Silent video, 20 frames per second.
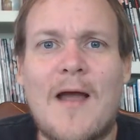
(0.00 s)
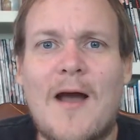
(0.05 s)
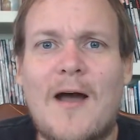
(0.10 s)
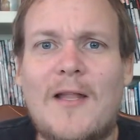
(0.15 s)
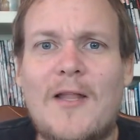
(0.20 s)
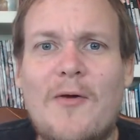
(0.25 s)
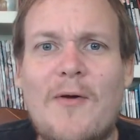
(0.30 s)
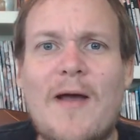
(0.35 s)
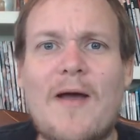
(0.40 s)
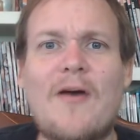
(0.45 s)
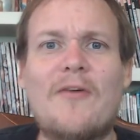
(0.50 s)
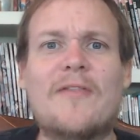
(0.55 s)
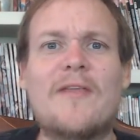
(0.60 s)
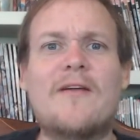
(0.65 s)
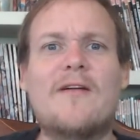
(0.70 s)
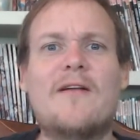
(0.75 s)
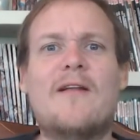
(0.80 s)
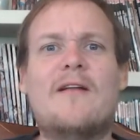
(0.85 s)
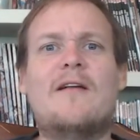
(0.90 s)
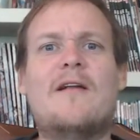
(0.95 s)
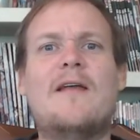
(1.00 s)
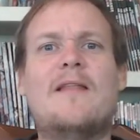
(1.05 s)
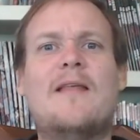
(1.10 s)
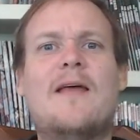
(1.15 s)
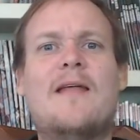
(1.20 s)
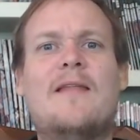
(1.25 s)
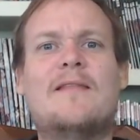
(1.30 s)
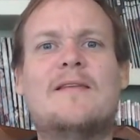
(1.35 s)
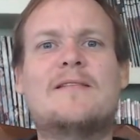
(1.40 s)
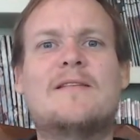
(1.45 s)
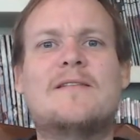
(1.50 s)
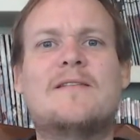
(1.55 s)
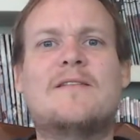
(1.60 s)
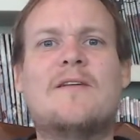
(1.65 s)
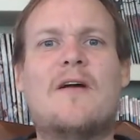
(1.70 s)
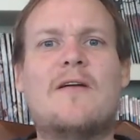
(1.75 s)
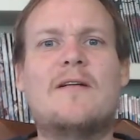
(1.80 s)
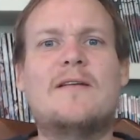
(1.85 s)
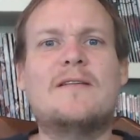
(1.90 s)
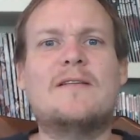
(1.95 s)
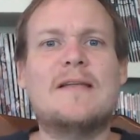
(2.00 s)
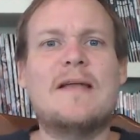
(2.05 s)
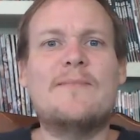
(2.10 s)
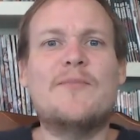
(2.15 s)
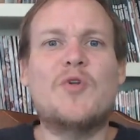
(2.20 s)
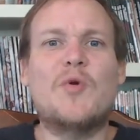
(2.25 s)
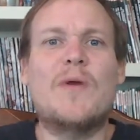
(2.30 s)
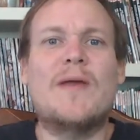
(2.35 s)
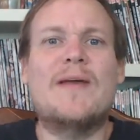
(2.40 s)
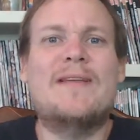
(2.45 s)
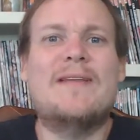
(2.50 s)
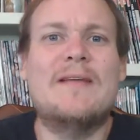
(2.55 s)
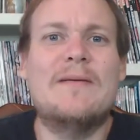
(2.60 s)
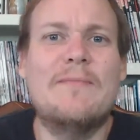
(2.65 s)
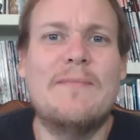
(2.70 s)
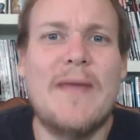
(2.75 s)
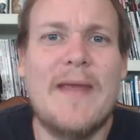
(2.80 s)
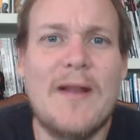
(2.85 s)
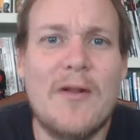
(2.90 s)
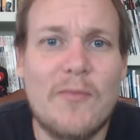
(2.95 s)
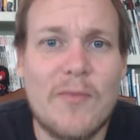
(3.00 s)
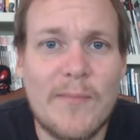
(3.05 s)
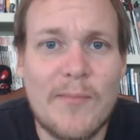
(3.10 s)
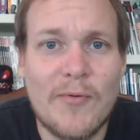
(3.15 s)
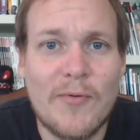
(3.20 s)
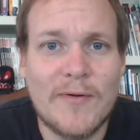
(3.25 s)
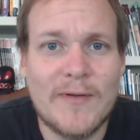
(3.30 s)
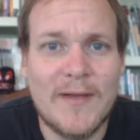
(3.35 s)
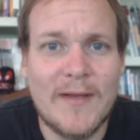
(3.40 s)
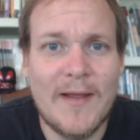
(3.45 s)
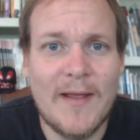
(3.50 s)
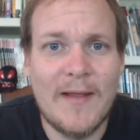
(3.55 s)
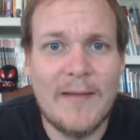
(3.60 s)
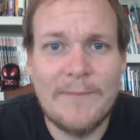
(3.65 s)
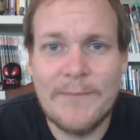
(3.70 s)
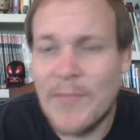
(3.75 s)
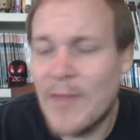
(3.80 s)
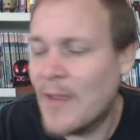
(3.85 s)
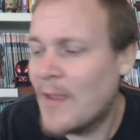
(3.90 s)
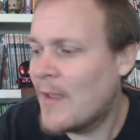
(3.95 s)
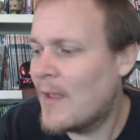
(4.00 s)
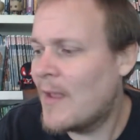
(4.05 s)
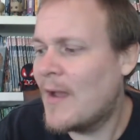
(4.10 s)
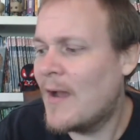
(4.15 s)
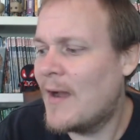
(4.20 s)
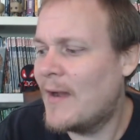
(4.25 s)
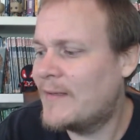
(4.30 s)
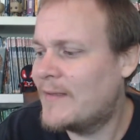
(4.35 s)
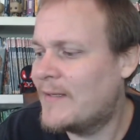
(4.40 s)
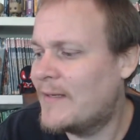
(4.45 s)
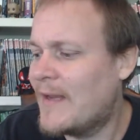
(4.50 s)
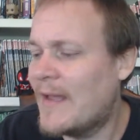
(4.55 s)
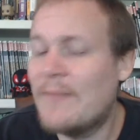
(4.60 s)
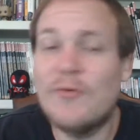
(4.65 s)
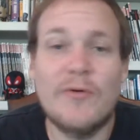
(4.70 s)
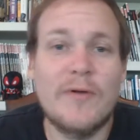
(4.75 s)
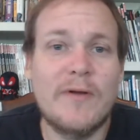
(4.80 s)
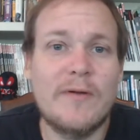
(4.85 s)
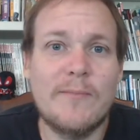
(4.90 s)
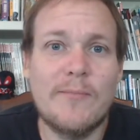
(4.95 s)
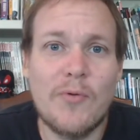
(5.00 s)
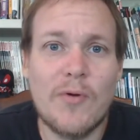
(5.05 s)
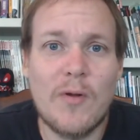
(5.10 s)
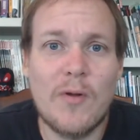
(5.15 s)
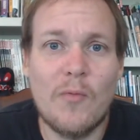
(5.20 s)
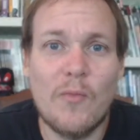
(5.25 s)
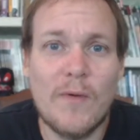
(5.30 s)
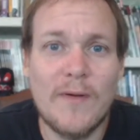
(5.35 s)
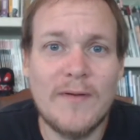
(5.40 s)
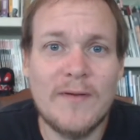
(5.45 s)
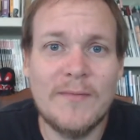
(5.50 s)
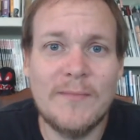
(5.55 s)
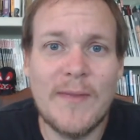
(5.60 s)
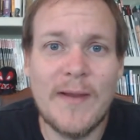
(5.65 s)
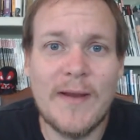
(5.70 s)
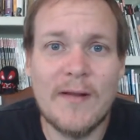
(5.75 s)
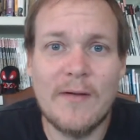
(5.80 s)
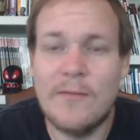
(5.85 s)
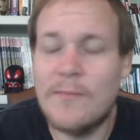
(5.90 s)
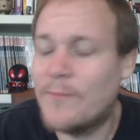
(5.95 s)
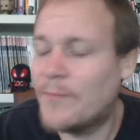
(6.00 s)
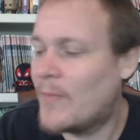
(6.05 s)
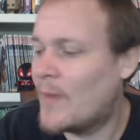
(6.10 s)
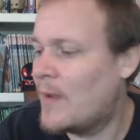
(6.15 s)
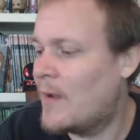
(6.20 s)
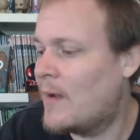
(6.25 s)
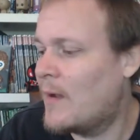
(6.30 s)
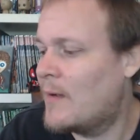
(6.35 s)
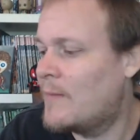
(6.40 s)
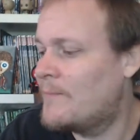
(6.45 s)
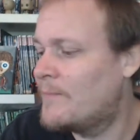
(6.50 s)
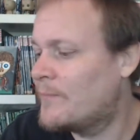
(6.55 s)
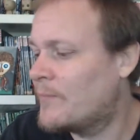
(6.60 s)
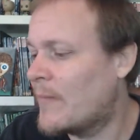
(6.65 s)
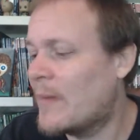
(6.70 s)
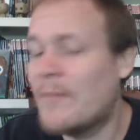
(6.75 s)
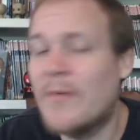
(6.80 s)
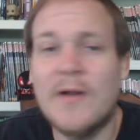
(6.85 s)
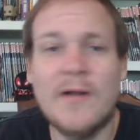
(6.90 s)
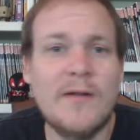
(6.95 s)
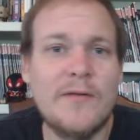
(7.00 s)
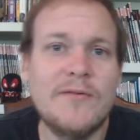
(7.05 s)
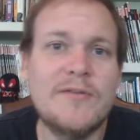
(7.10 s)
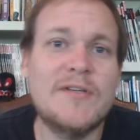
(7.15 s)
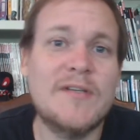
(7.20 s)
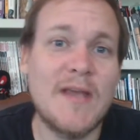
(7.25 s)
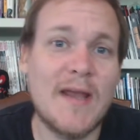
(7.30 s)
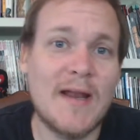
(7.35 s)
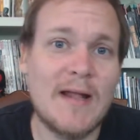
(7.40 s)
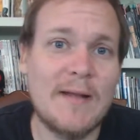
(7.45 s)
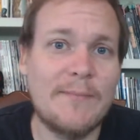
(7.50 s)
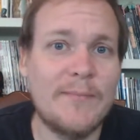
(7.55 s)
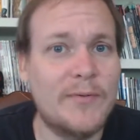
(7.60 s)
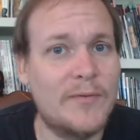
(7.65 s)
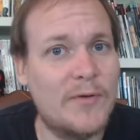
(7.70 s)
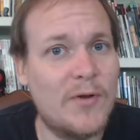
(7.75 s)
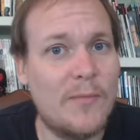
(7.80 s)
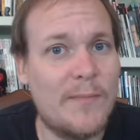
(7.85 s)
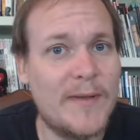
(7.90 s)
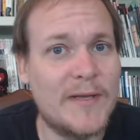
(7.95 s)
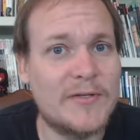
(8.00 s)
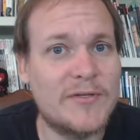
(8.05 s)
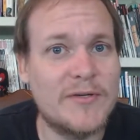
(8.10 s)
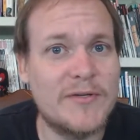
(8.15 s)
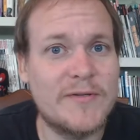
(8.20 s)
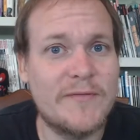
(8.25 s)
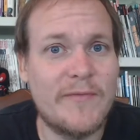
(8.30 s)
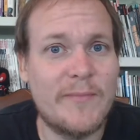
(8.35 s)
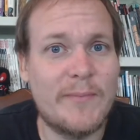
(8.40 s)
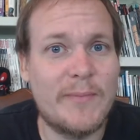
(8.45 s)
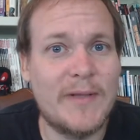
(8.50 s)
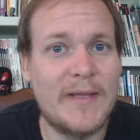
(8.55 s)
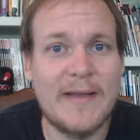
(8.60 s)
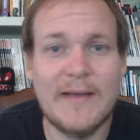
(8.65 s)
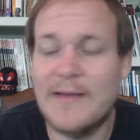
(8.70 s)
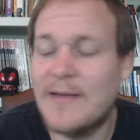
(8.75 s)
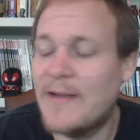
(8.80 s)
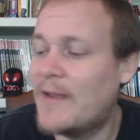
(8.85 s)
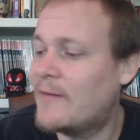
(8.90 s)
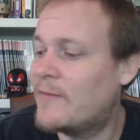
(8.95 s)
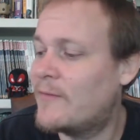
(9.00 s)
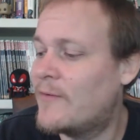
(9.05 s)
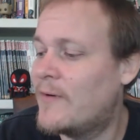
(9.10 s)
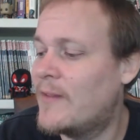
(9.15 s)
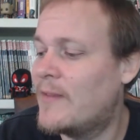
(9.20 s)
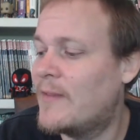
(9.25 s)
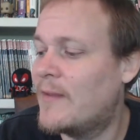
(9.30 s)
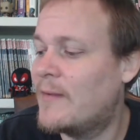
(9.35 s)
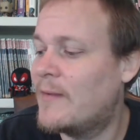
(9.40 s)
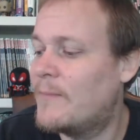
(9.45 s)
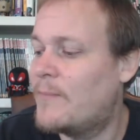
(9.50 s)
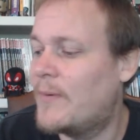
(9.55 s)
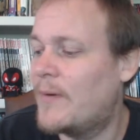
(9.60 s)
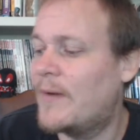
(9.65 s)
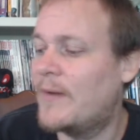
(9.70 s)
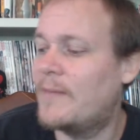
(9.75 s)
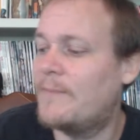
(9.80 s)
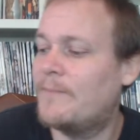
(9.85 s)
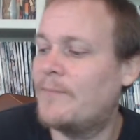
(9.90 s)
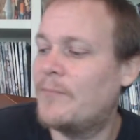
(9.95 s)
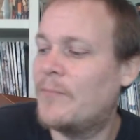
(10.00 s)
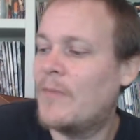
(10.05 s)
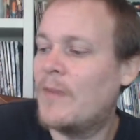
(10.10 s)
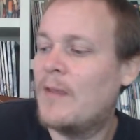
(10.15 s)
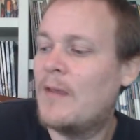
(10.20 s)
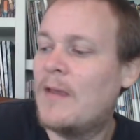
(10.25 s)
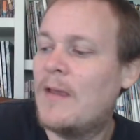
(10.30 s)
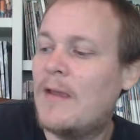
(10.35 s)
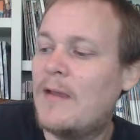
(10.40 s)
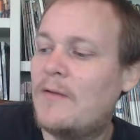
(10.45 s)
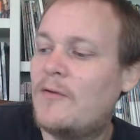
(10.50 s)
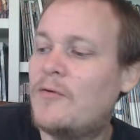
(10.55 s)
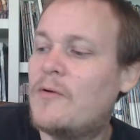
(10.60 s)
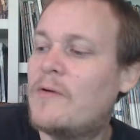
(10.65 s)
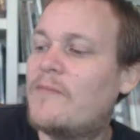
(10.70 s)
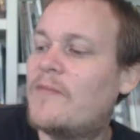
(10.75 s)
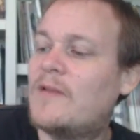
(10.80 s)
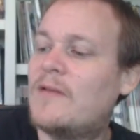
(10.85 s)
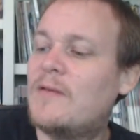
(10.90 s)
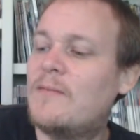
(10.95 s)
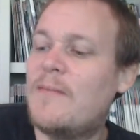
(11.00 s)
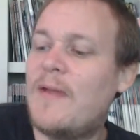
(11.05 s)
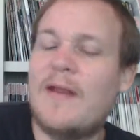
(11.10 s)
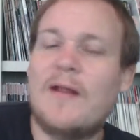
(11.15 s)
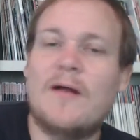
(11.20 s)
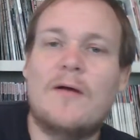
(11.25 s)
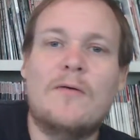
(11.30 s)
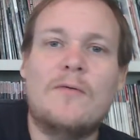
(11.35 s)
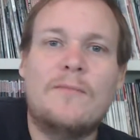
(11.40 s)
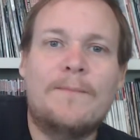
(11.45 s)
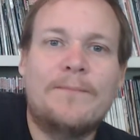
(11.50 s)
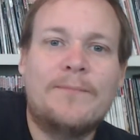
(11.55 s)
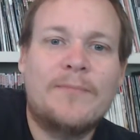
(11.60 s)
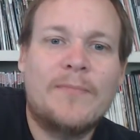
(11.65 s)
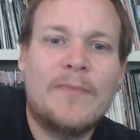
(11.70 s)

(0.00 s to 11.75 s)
Aloha out there in internet land, this is Tardis and I'm doing a tomato report today. Today I'm doing a report on one tomato. I'm in a new setup, no pictures of the plant yet or anything, but I do have the tomato,